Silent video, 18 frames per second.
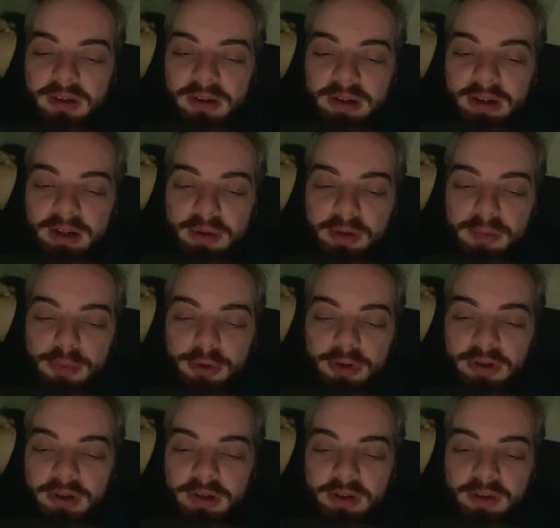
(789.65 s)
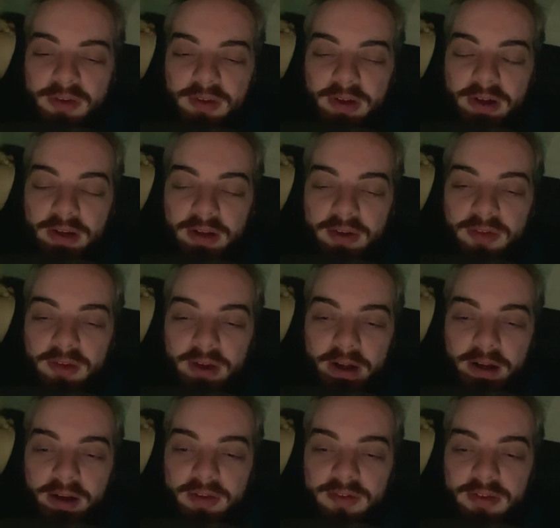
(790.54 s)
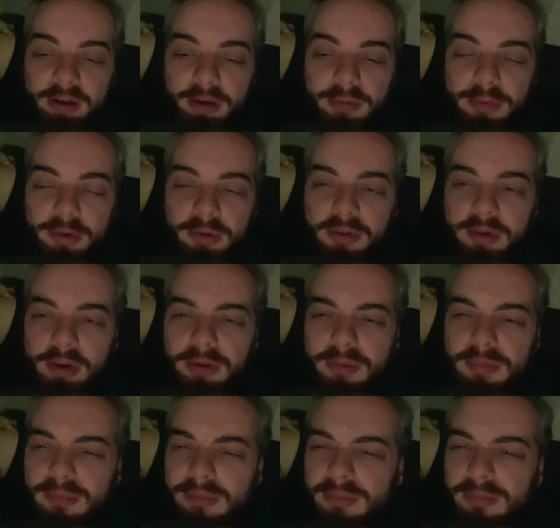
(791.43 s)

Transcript: and its body at the, at the, at the tip. I was like,